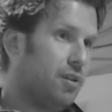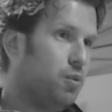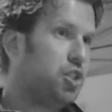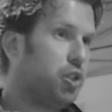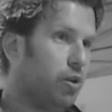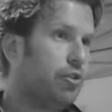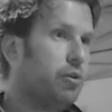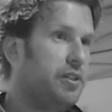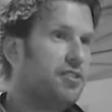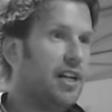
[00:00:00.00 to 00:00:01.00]
which also
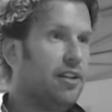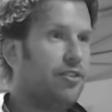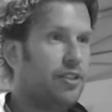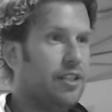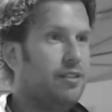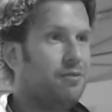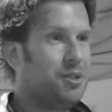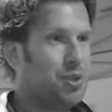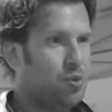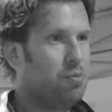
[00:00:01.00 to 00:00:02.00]
results in
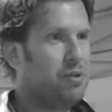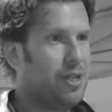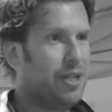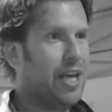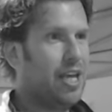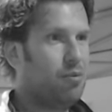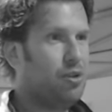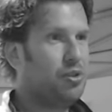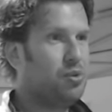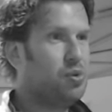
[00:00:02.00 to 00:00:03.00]
you being able
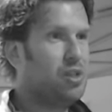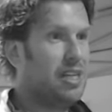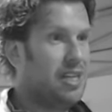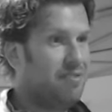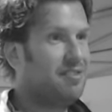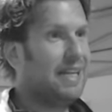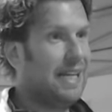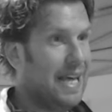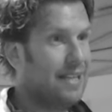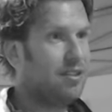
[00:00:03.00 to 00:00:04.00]
to lift
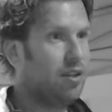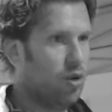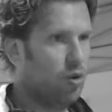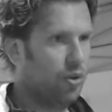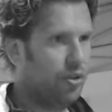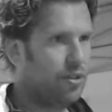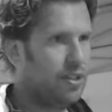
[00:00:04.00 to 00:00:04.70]
less load.